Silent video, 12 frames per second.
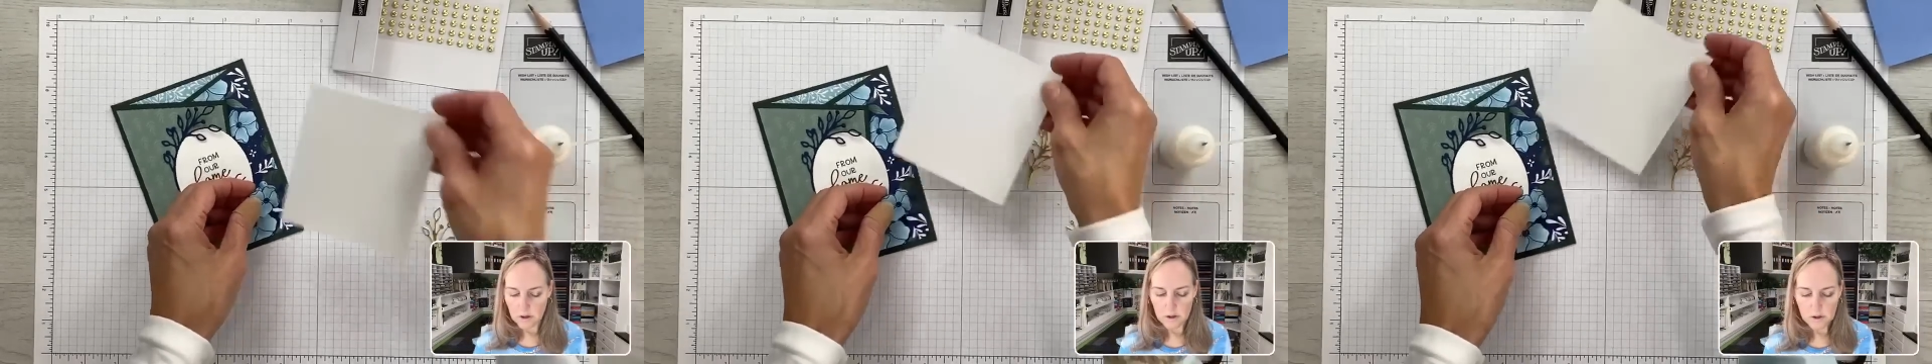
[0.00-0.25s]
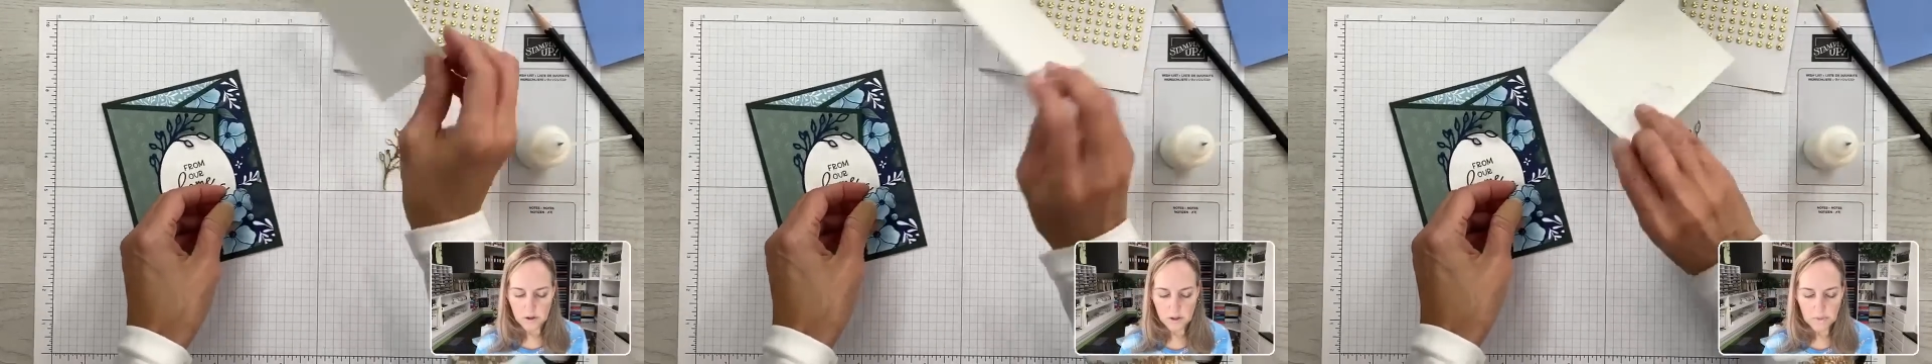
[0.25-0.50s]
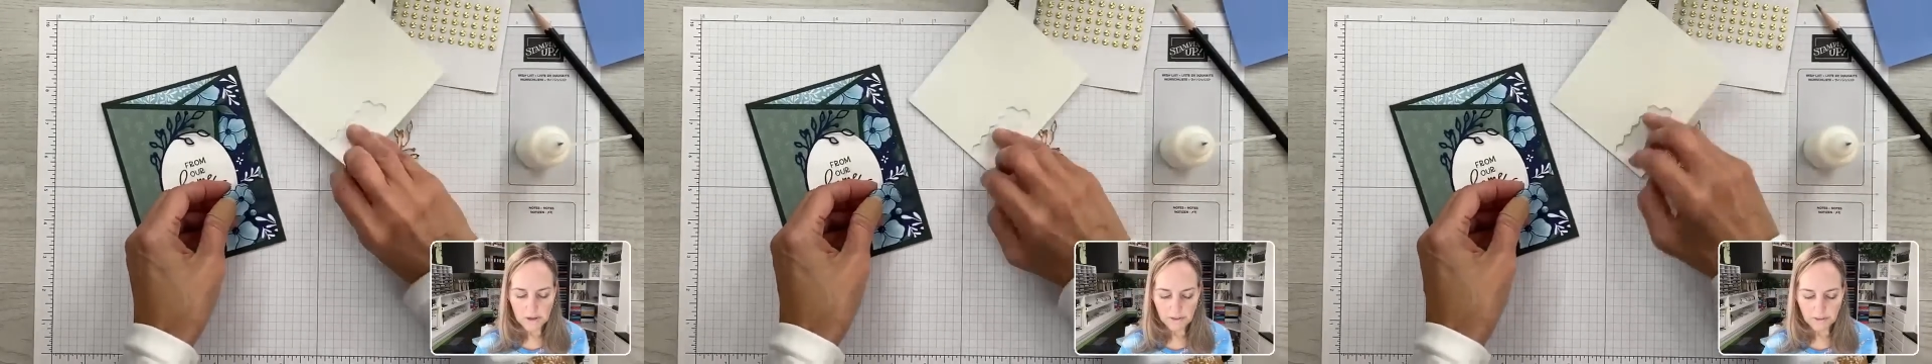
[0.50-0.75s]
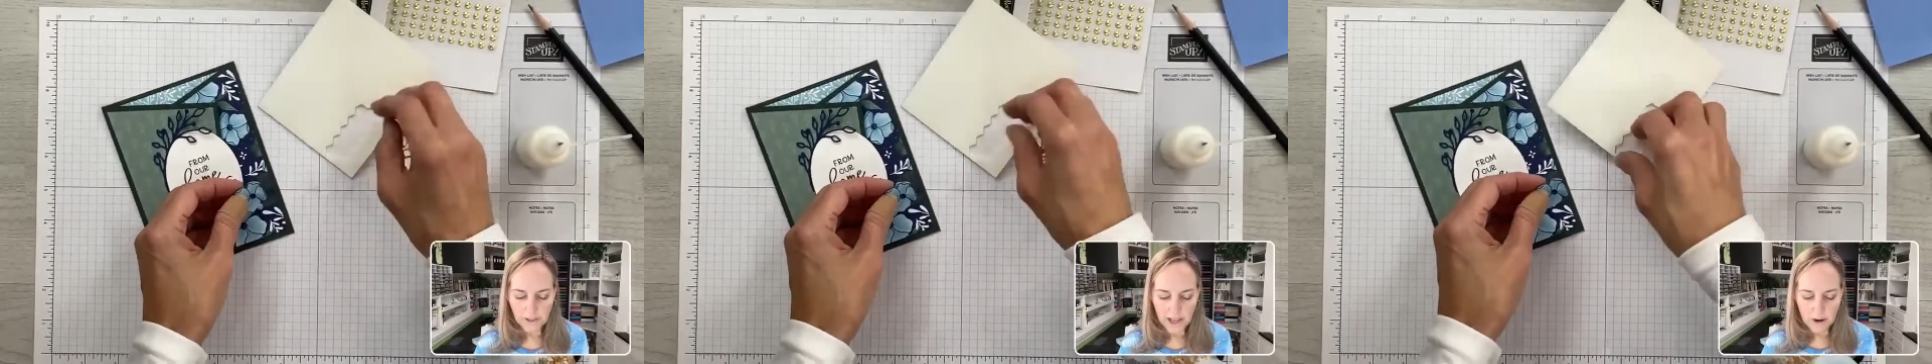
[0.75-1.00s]
So my
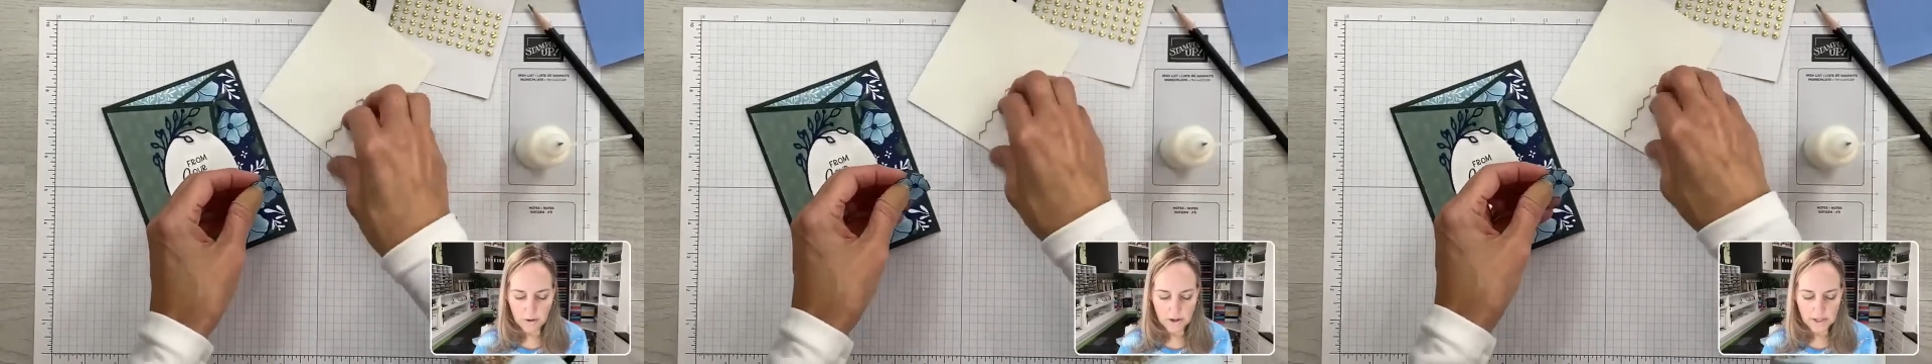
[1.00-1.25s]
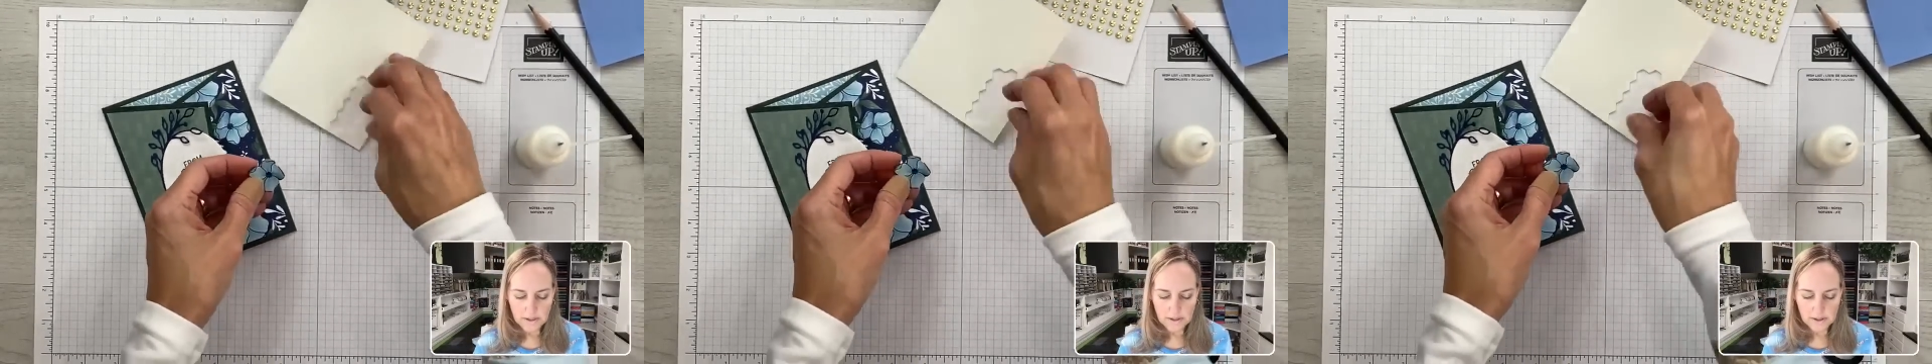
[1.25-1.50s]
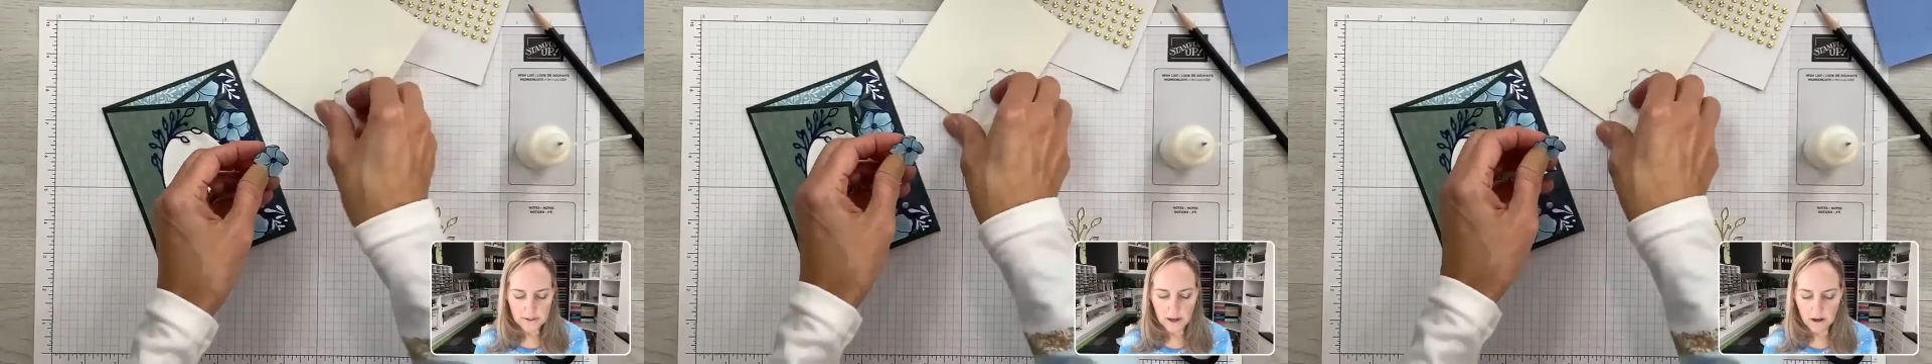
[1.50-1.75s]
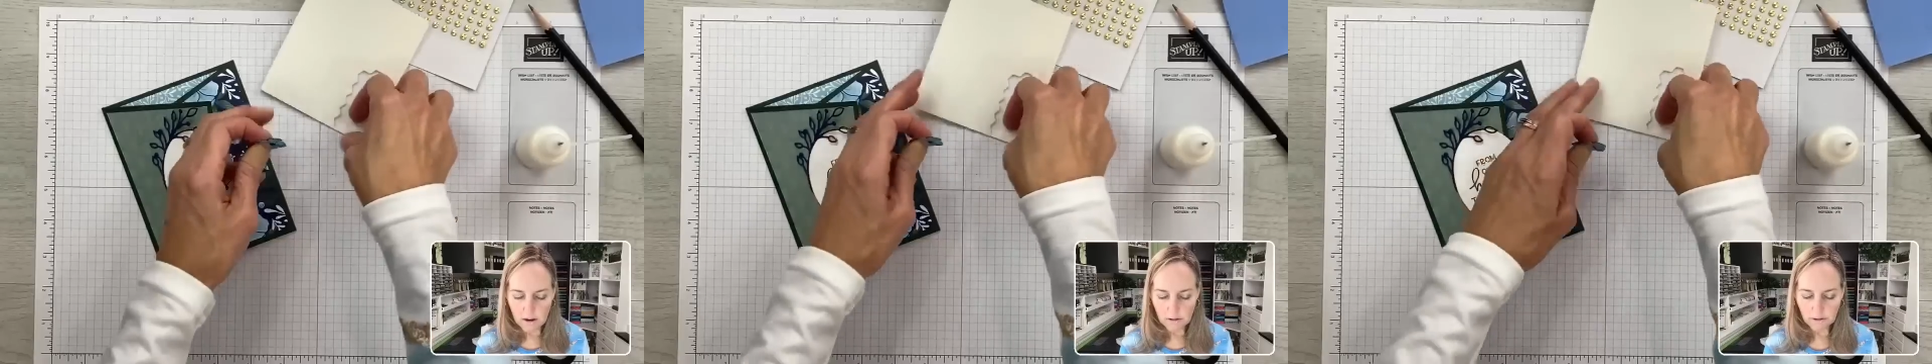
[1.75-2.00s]
flower
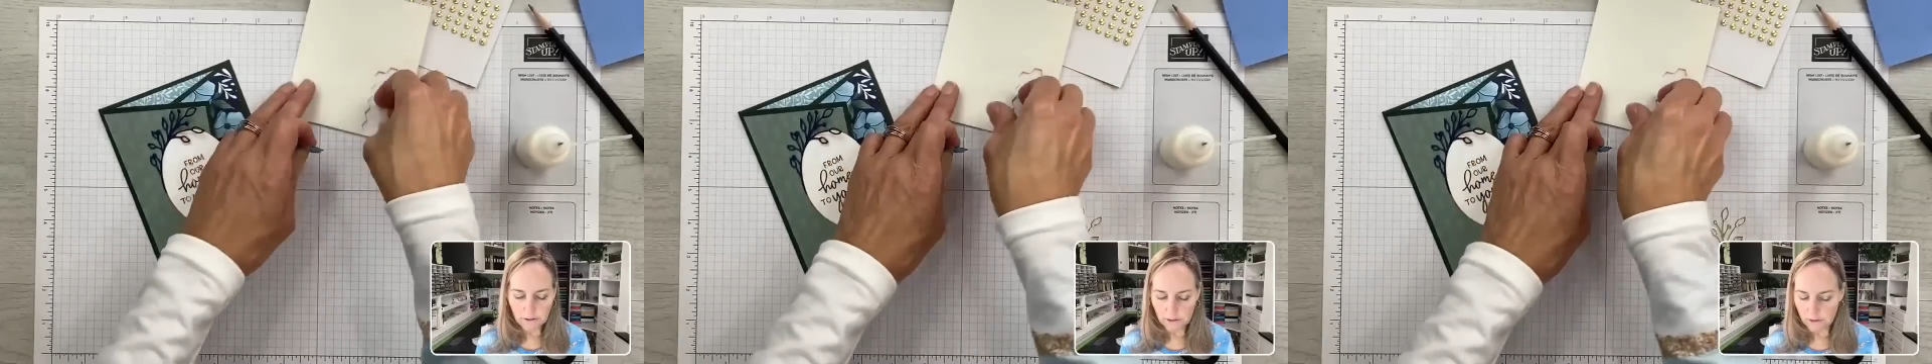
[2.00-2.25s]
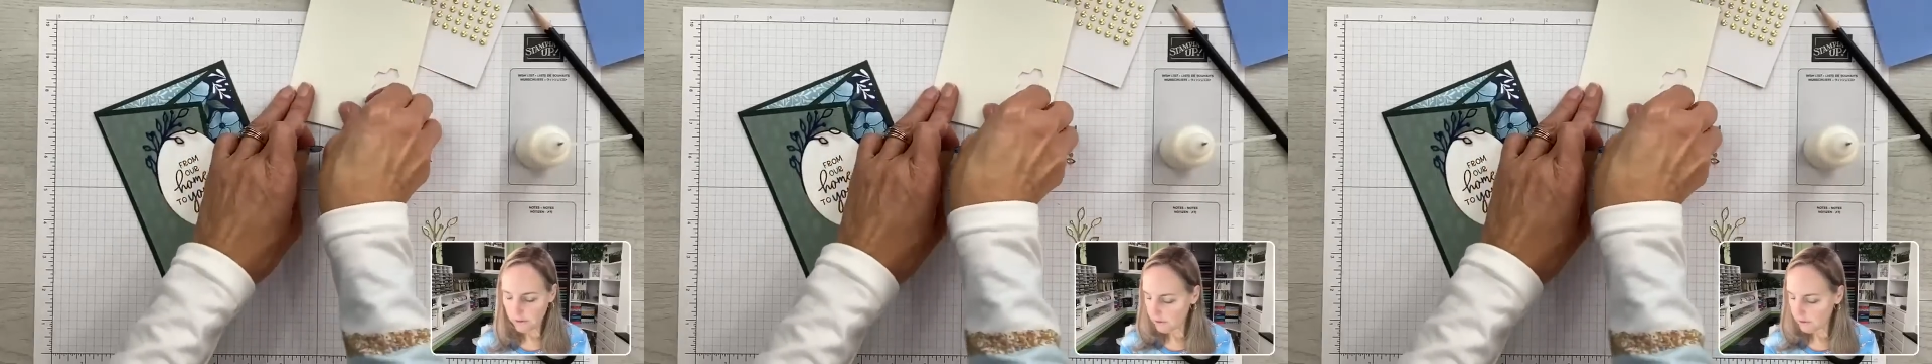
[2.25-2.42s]
itself